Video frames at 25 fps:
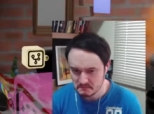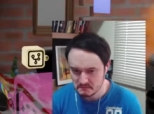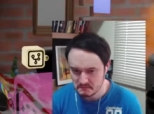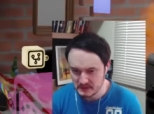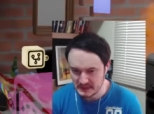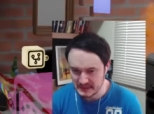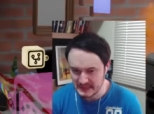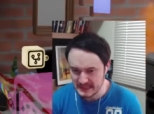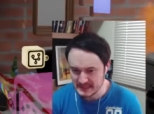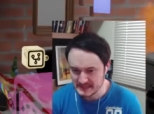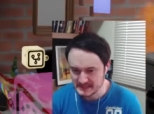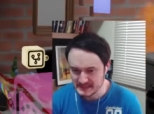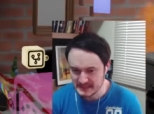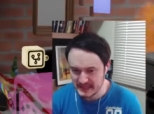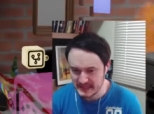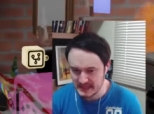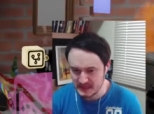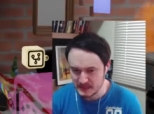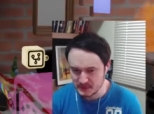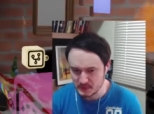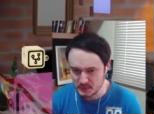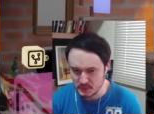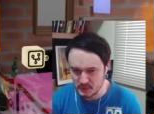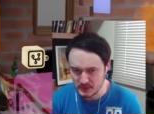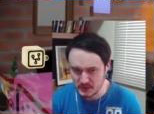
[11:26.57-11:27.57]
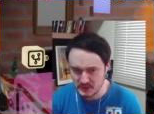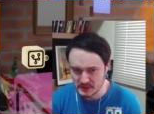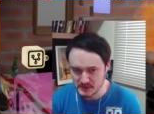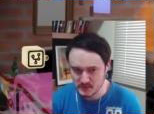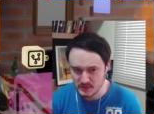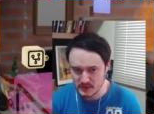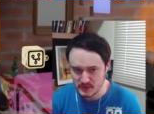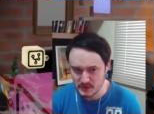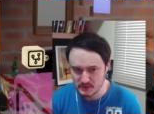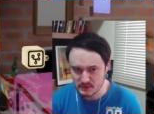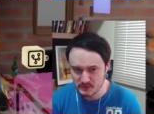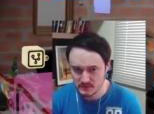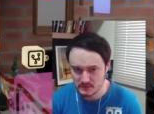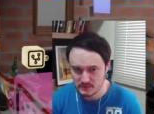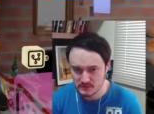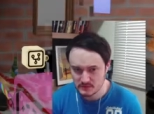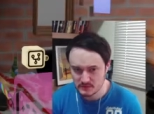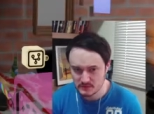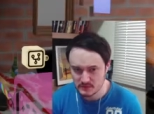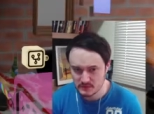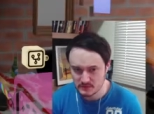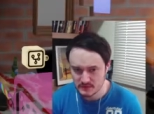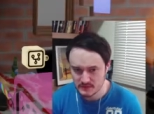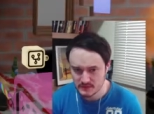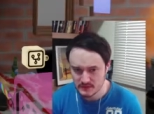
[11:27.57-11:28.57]
I guess that could work as well.
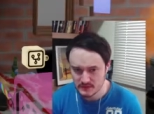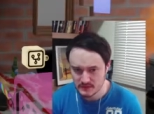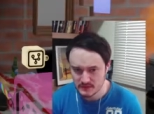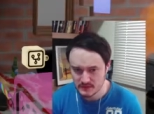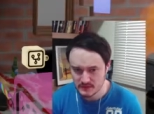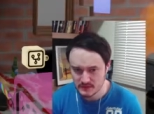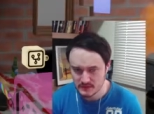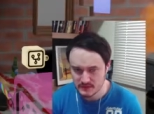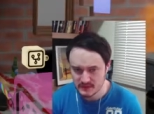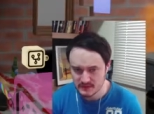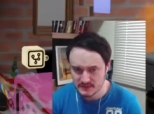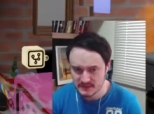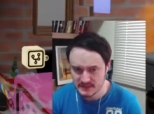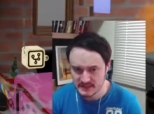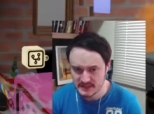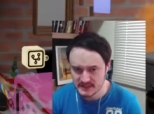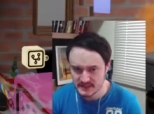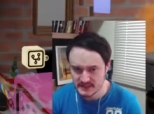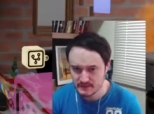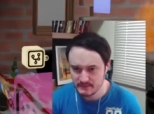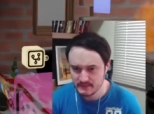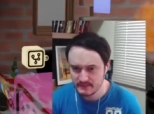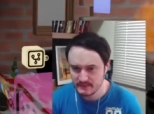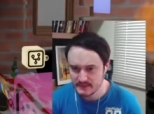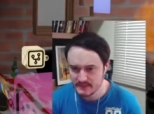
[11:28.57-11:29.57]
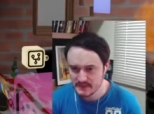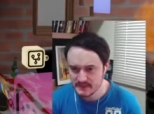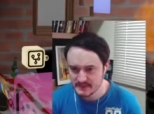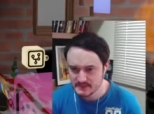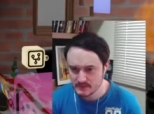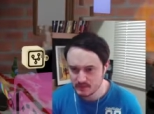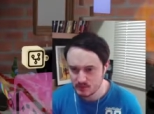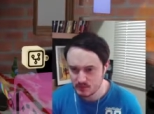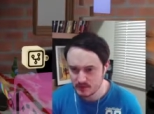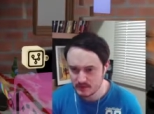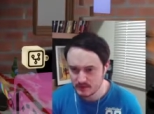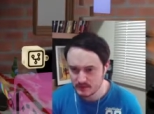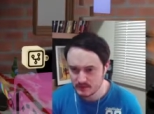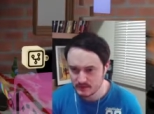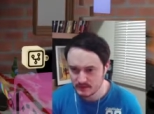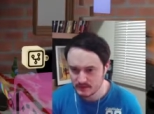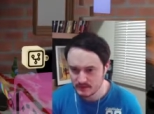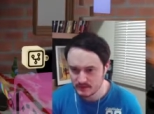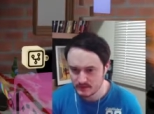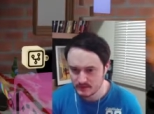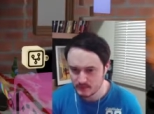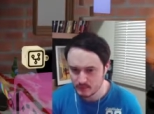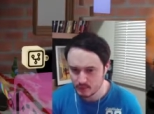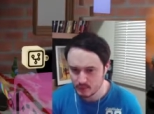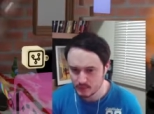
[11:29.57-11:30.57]
See, it's something that's more
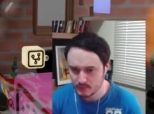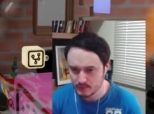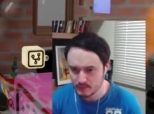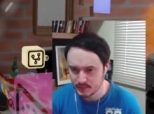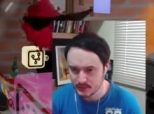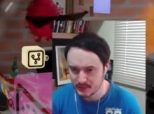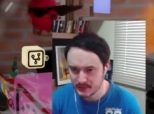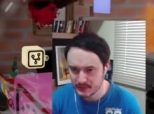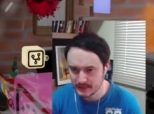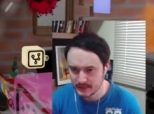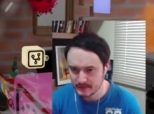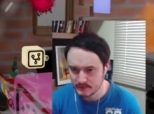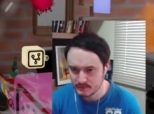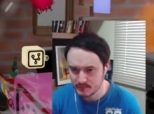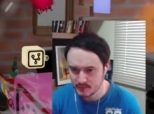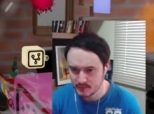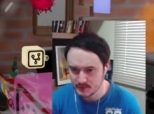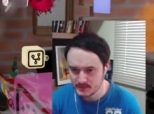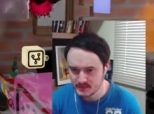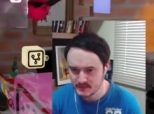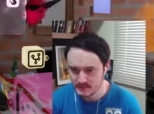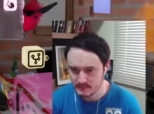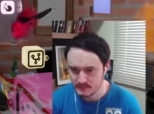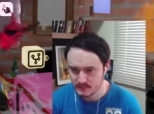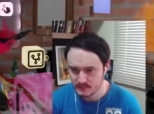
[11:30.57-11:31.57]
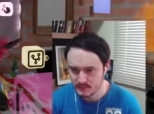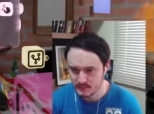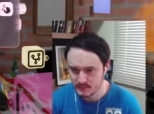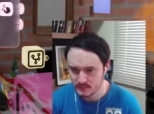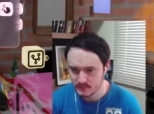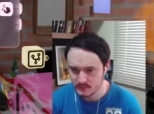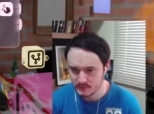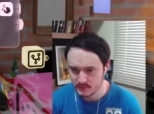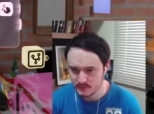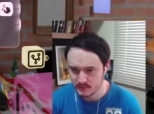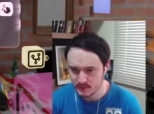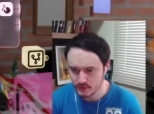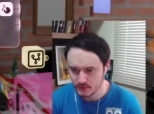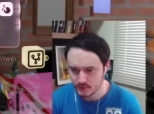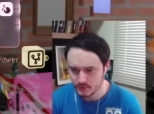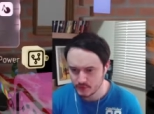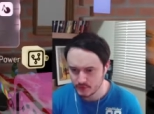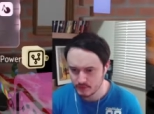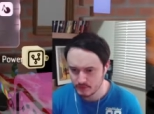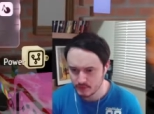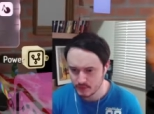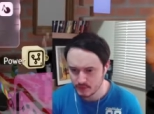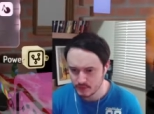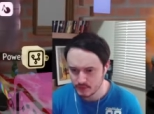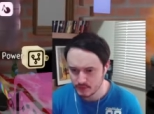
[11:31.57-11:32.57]
plain, more simple, not too
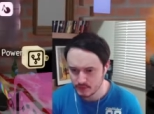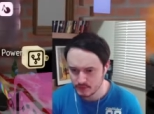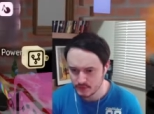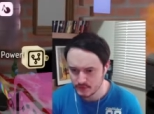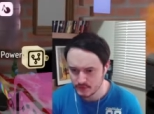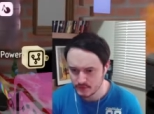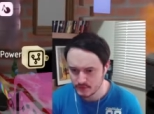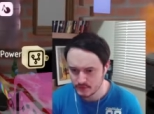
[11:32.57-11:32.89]
bold.